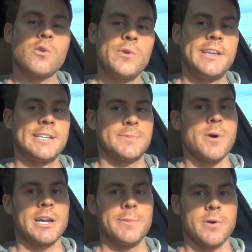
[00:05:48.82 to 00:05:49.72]
weakest
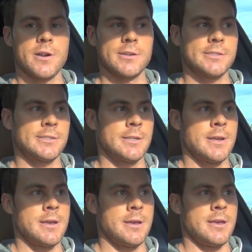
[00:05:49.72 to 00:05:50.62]
body parts
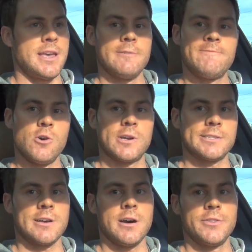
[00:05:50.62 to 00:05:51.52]
and
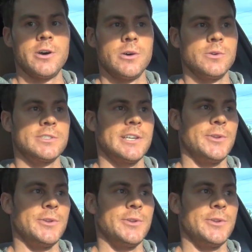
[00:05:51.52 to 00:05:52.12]
focus on those,